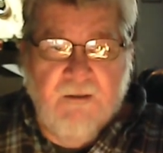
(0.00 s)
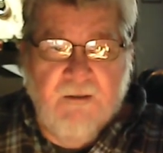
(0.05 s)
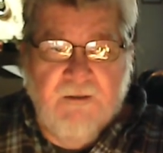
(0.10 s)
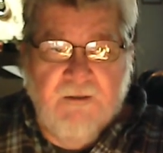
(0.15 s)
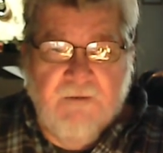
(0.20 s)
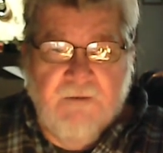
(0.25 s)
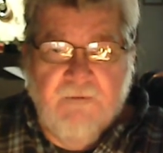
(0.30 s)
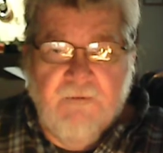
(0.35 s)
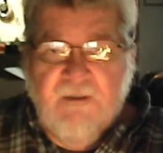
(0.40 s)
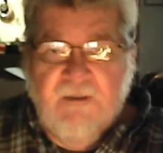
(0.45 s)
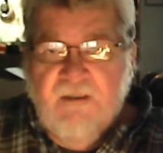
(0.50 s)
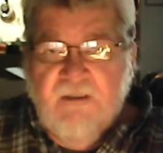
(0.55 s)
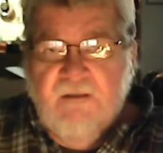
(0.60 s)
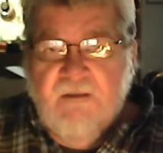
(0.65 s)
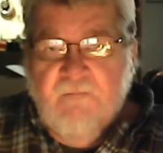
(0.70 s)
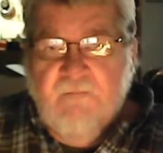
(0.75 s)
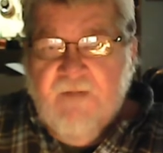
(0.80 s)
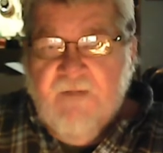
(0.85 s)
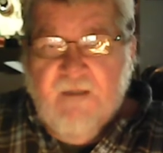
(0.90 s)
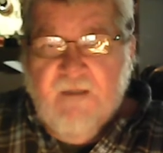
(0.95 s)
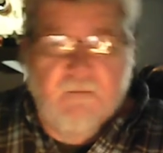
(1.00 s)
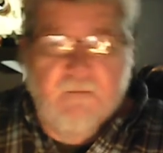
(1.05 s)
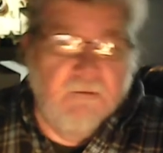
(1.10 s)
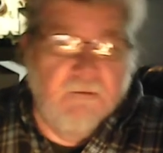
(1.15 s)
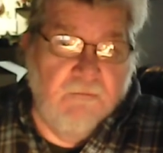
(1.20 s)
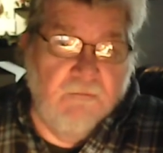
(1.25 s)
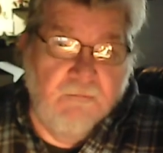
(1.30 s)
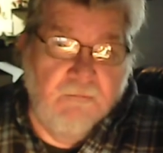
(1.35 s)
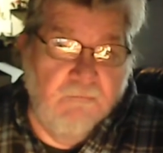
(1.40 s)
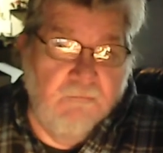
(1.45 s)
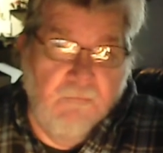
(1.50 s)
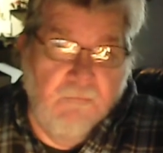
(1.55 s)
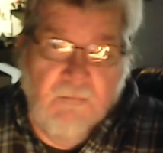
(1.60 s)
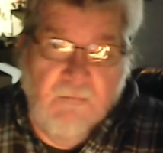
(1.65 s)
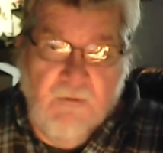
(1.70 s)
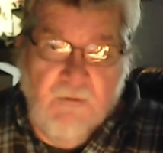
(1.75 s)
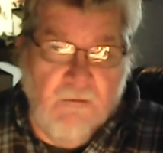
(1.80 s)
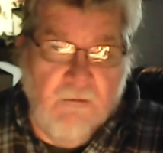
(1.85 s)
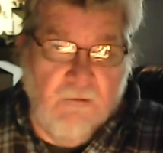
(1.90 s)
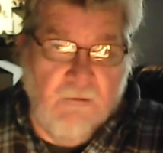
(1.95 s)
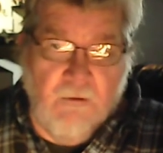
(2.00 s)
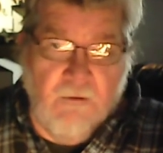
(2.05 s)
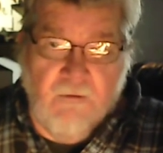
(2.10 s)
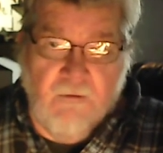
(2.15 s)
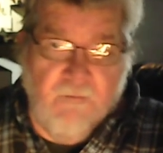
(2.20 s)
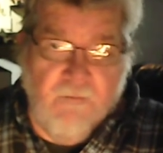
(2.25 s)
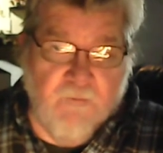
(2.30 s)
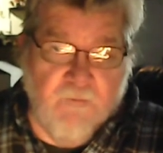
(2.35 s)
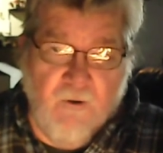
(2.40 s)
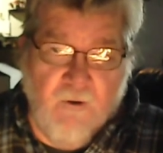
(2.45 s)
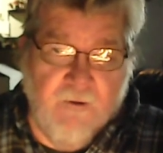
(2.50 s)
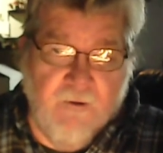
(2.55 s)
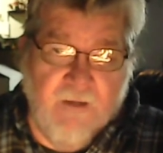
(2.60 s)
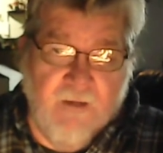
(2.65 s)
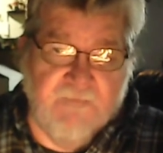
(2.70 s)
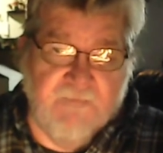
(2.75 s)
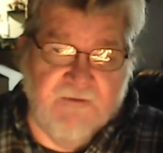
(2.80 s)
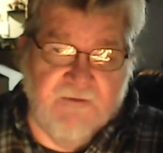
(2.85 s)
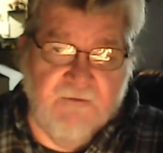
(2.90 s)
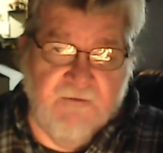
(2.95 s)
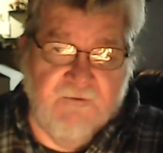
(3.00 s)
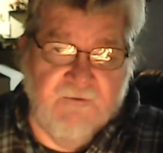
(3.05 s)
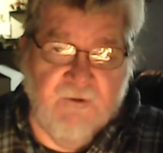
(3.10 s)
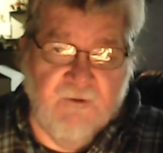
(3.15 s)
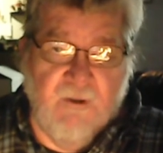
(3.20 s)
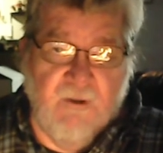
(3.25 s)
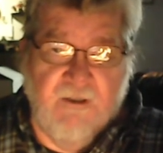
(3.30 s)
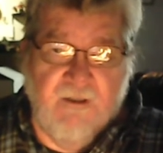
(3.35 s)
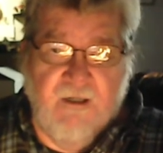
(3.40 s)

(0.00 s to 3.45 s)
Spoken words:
you need to be able to learn the programs that will do it.